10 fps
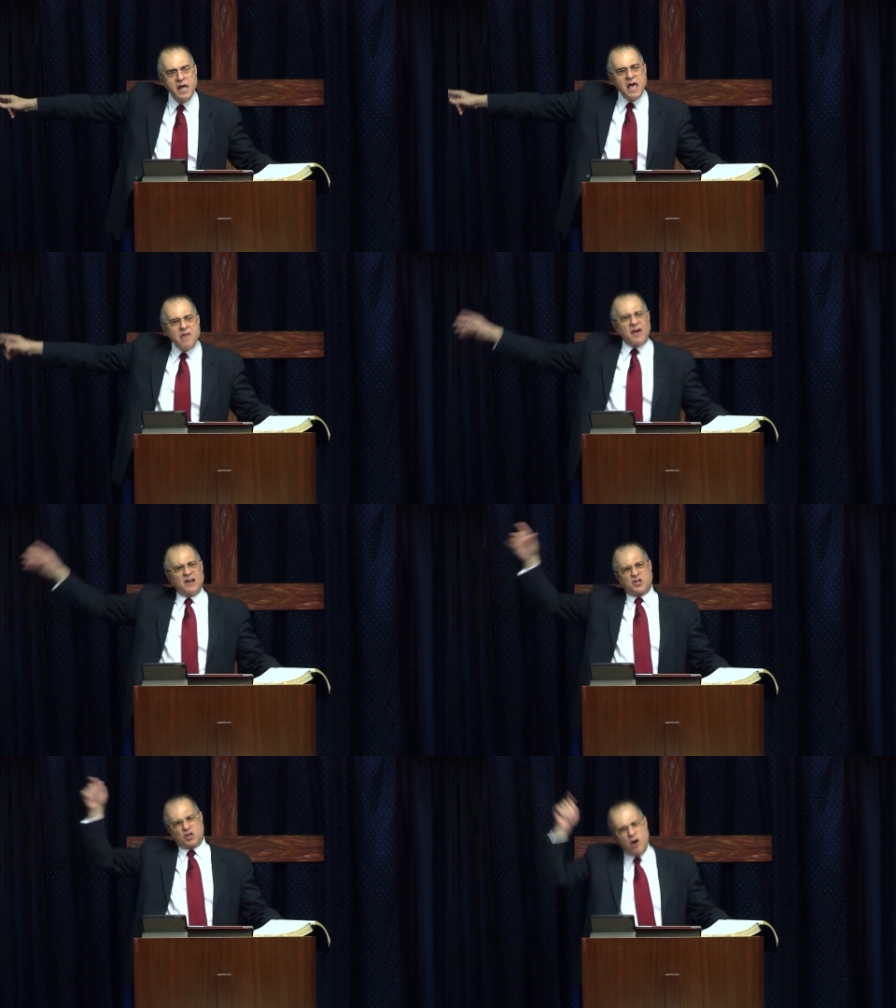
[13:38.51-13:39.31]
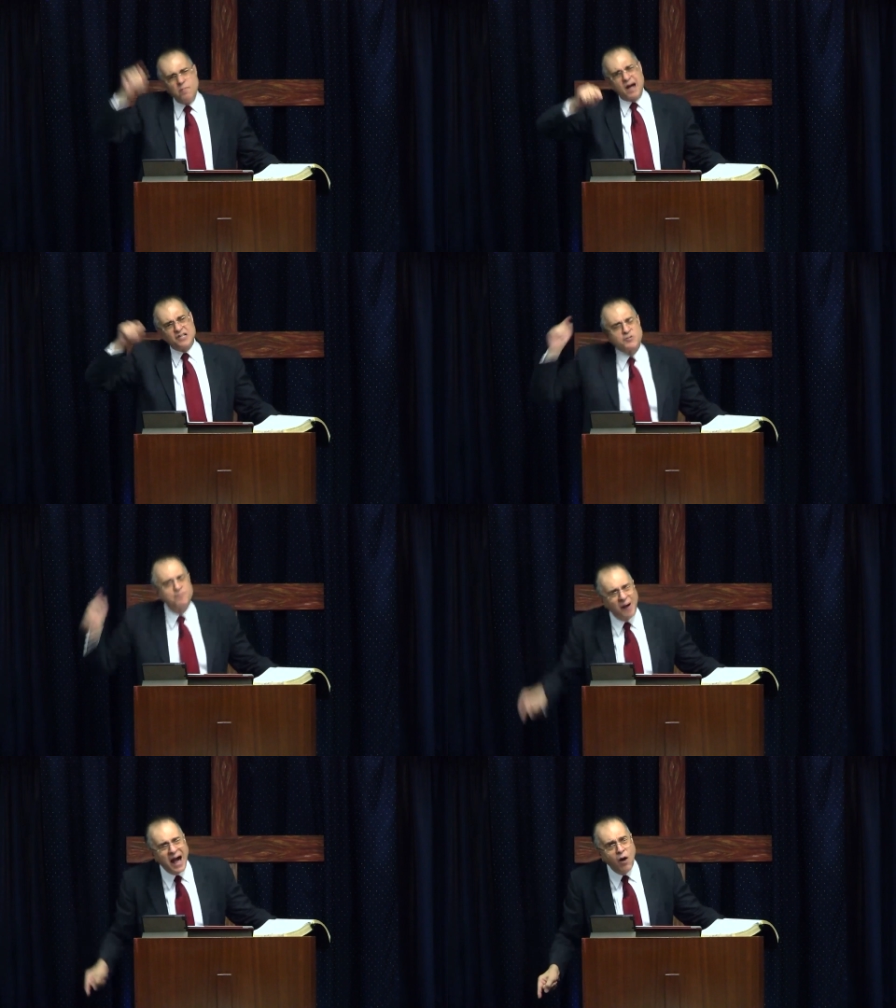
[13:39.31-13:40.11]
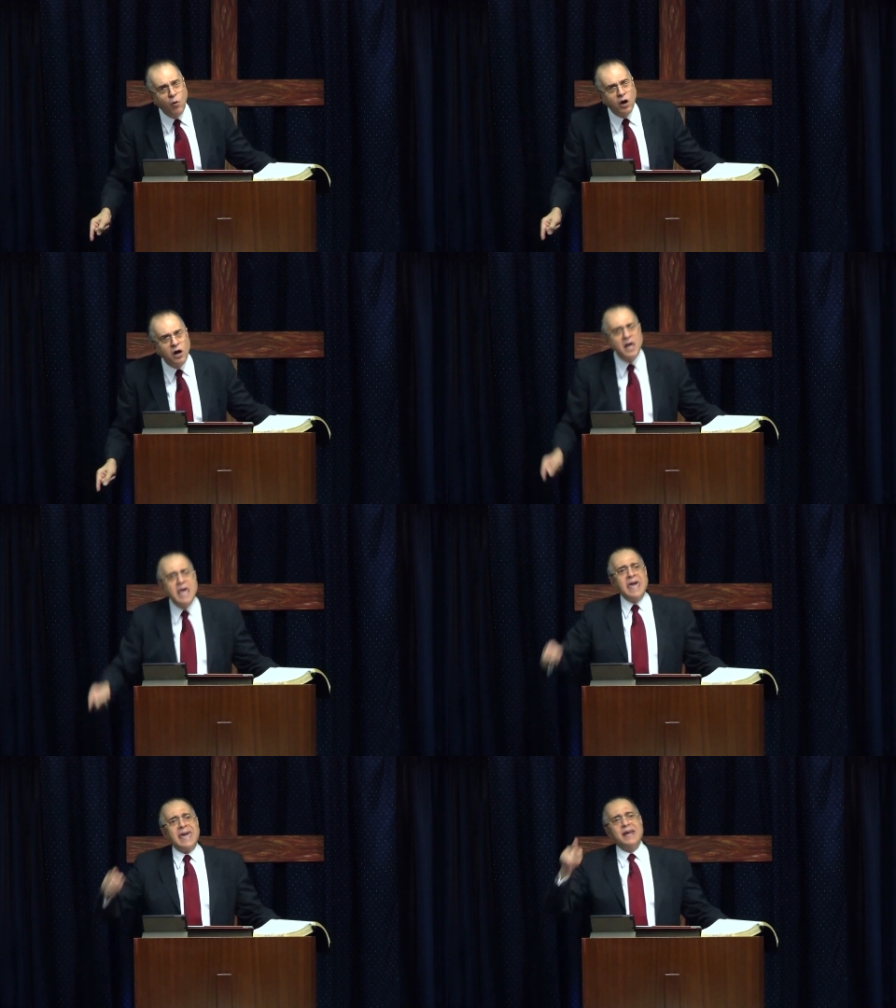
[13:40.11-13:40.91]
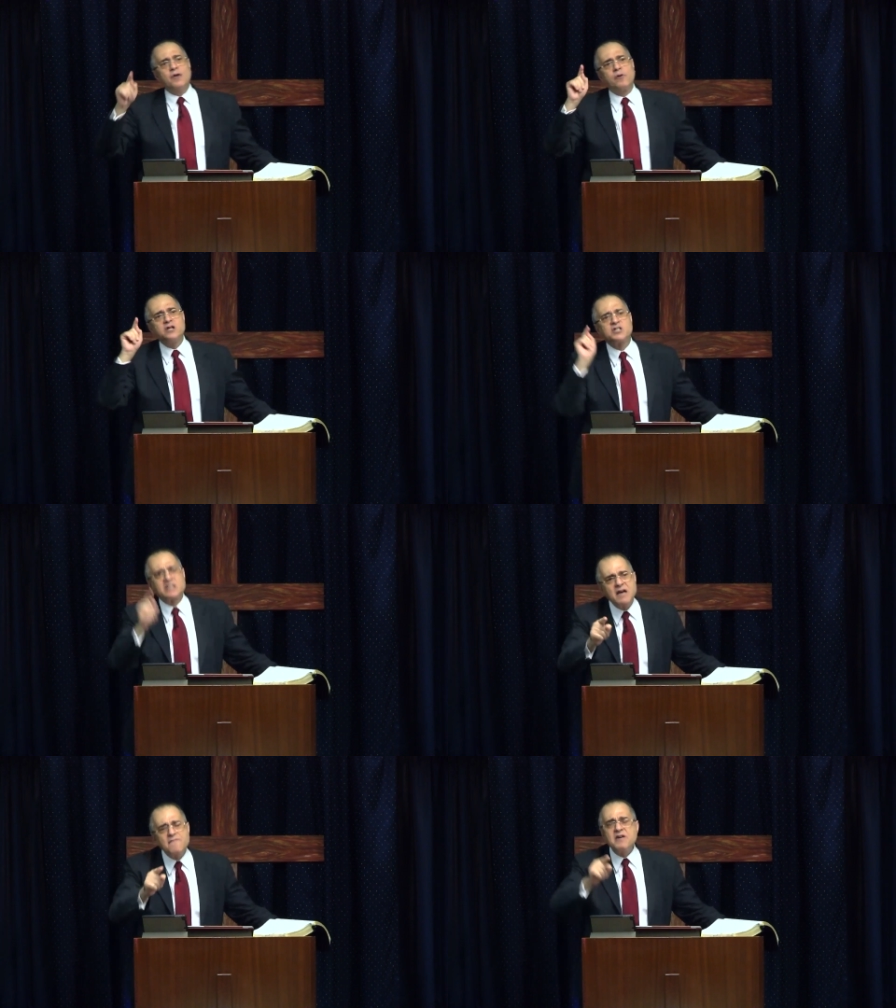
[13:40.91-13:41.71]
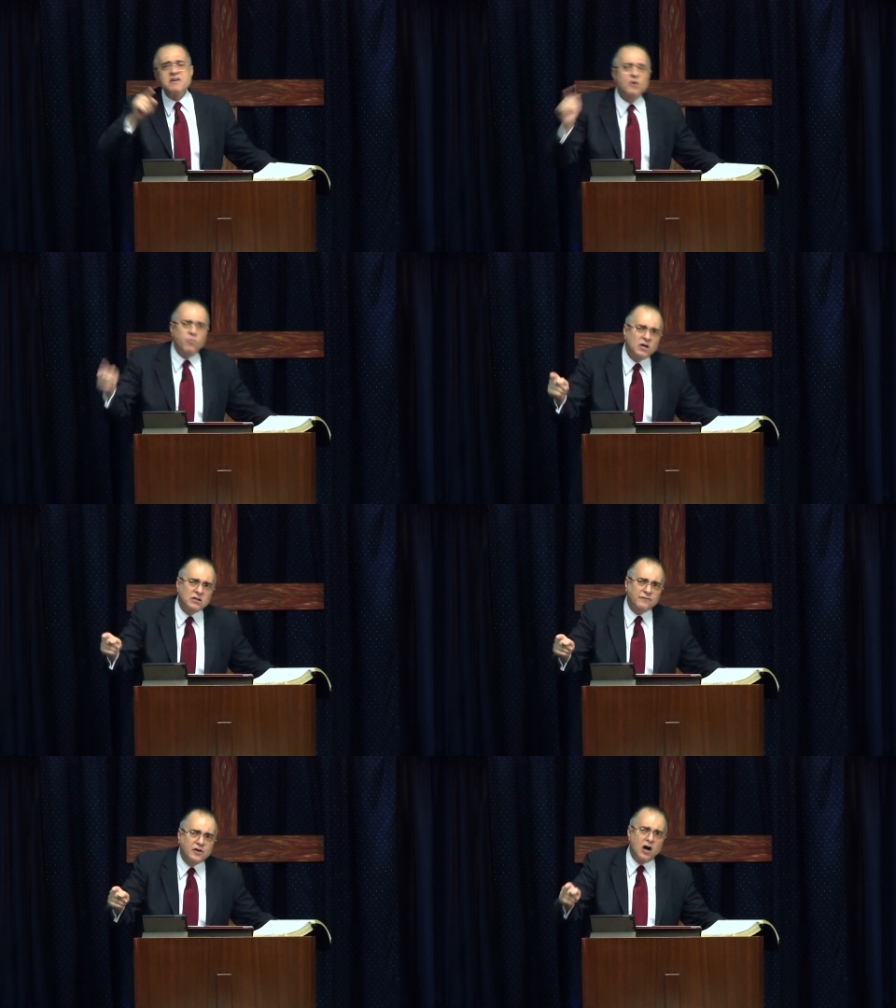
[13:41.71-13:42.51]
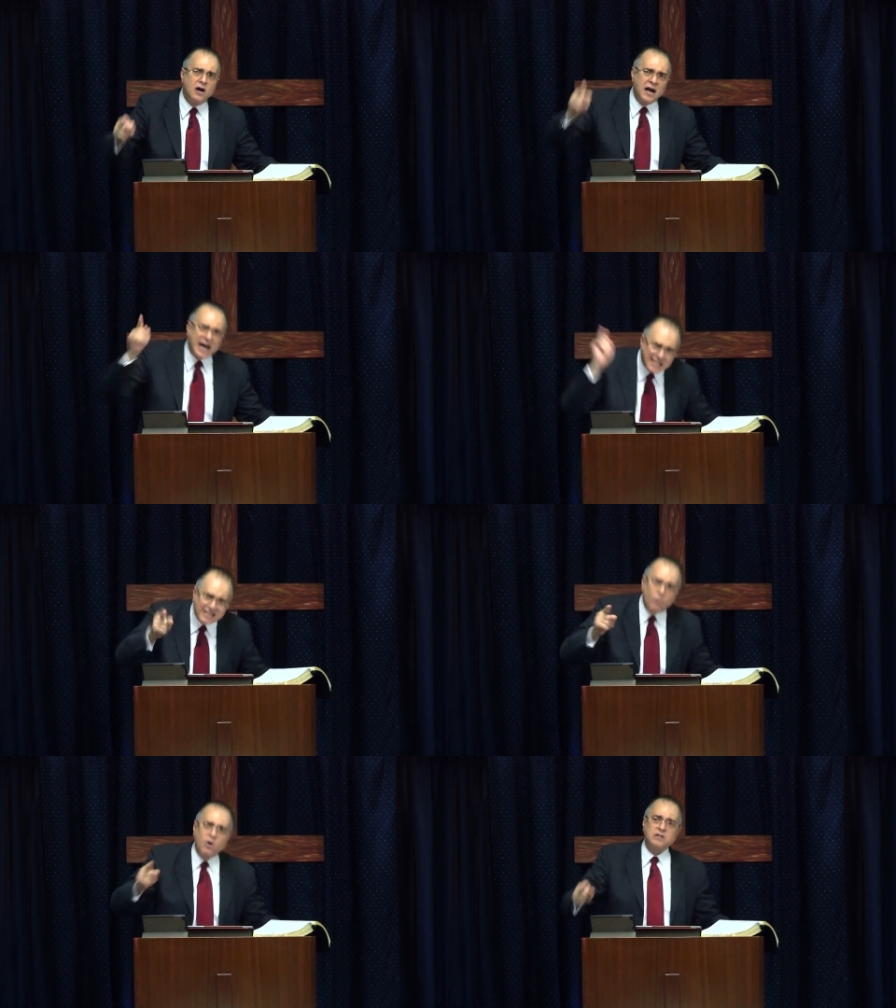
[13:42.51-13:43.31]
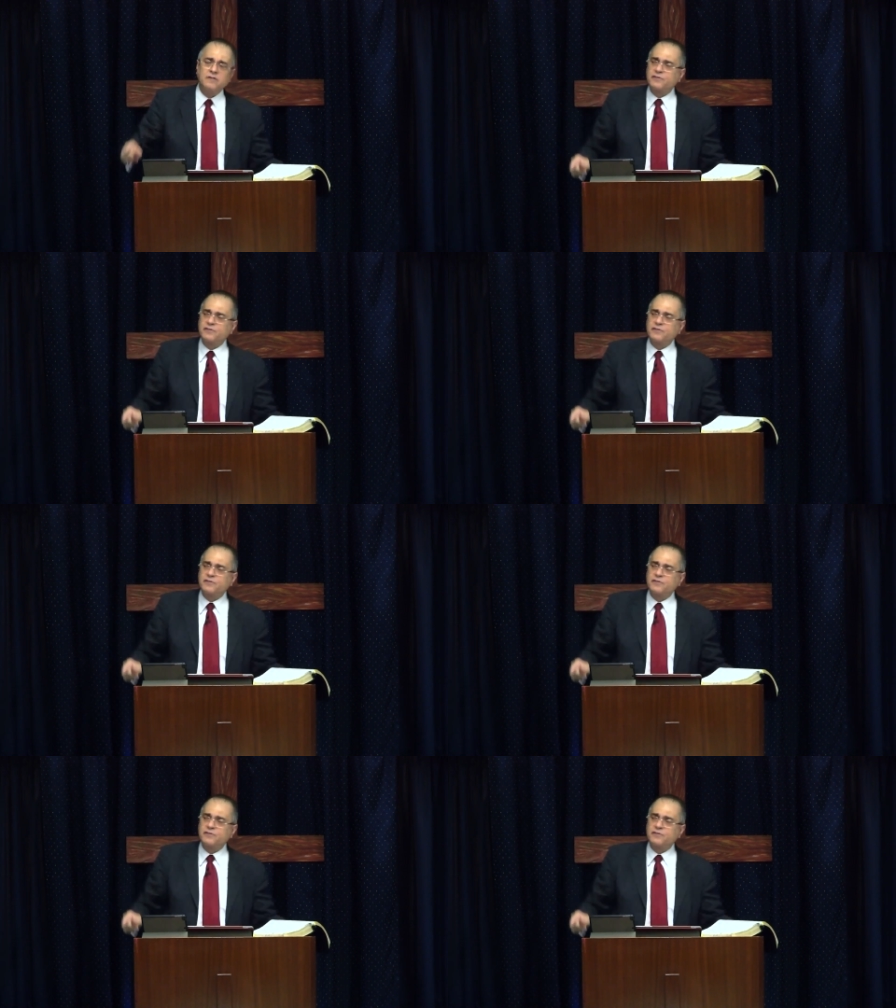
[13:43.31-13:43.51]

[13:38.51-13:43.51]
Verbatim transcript: There is so much power in receiving the word of God as the word of